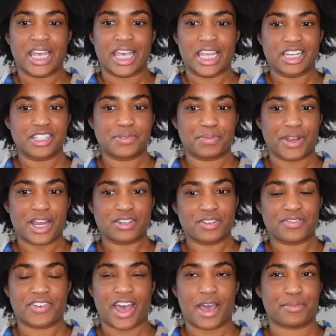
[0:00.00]
It is brand new
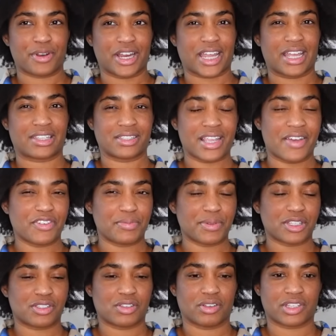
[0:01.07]
fabric, it's never
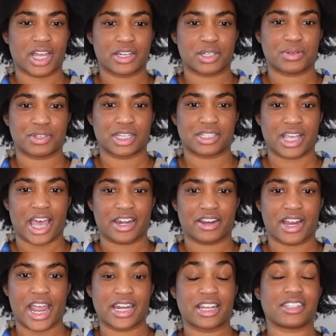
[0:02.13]
been sold on to a
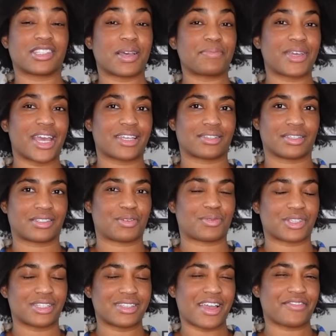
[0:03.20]
designer, and in some cases it
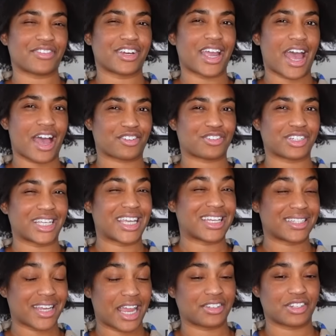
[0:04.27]
was never actually
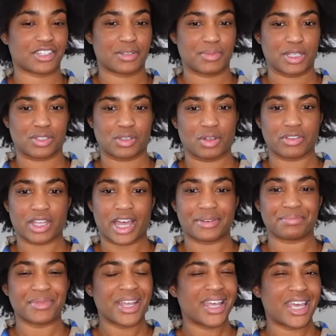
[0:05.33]
intended to be sold
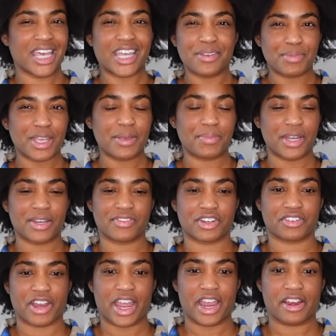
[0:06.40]
on. It can be a bit of a
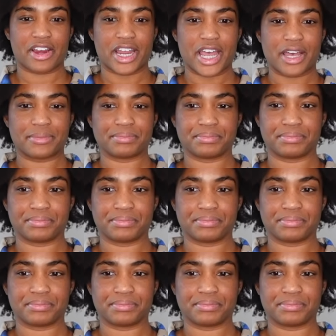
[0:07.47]
gray area.